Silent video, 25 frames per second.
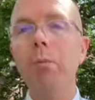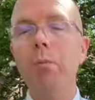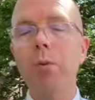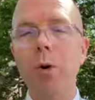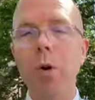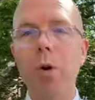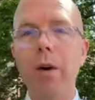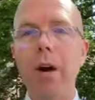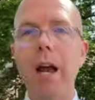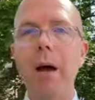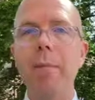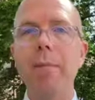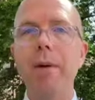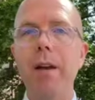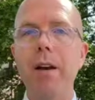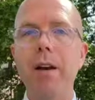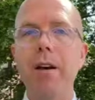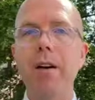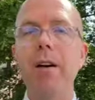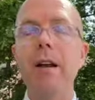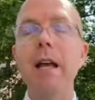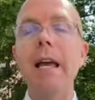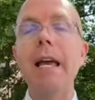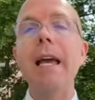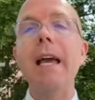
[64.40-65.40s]
program
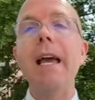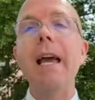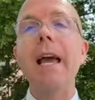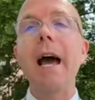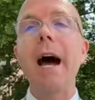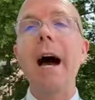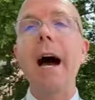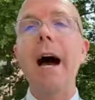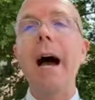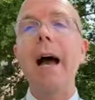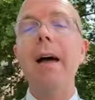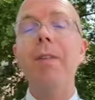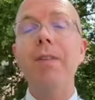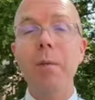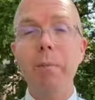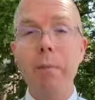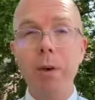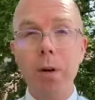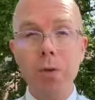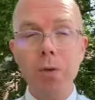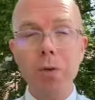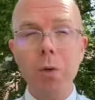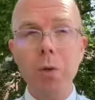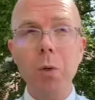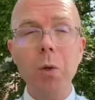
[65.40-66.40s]
here at the
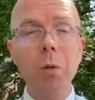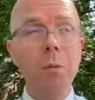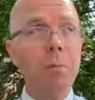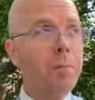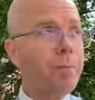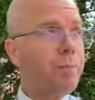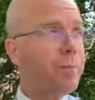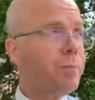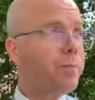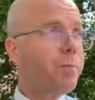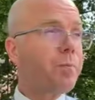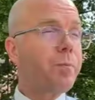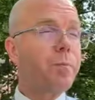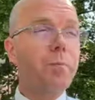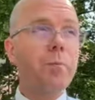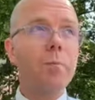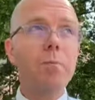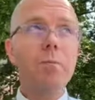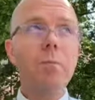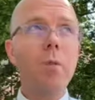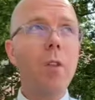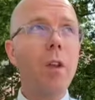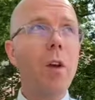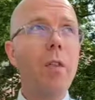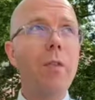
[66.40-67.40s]
middle school
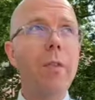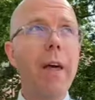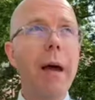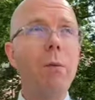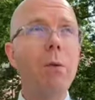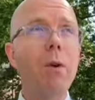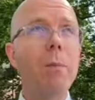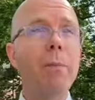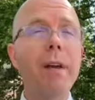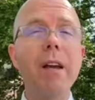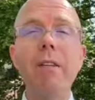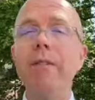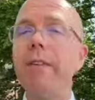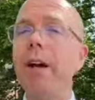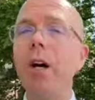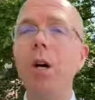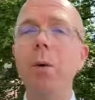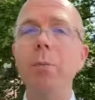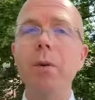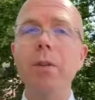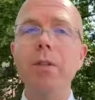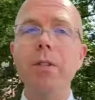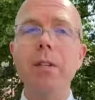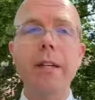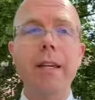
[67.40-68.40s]
that would be
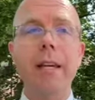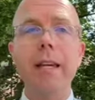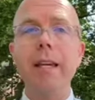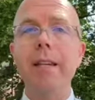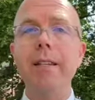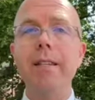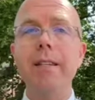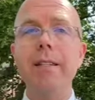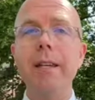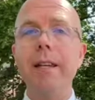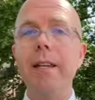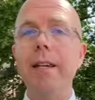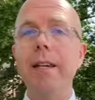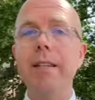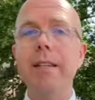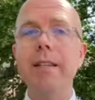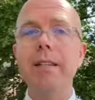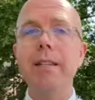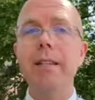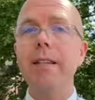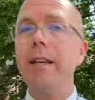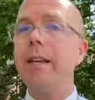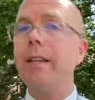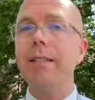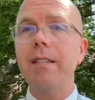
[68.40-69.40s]
available to kids in
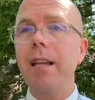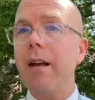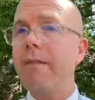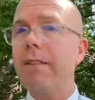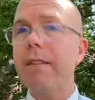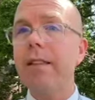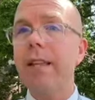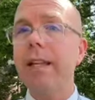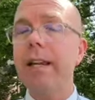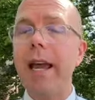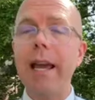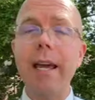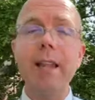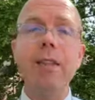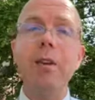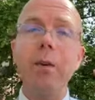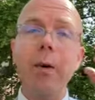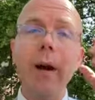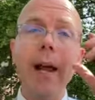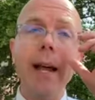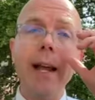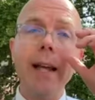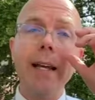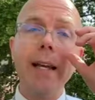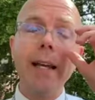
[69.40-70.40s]
sixth, seventh, and eighth
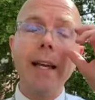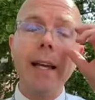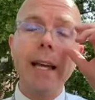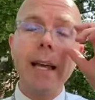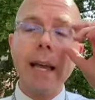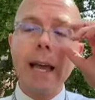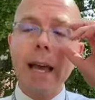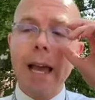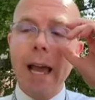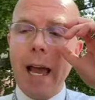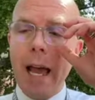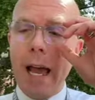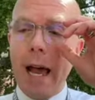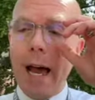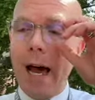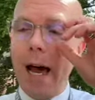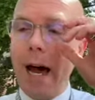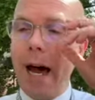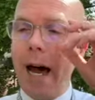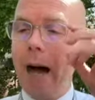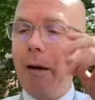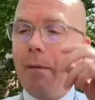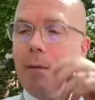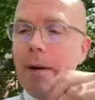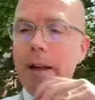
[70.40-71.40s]
grade.
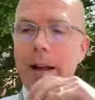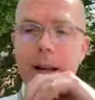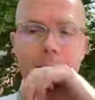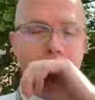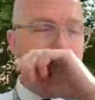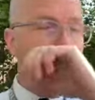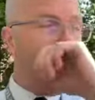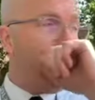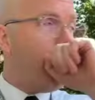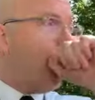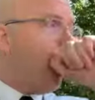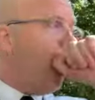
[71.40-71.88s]
Uh, in that,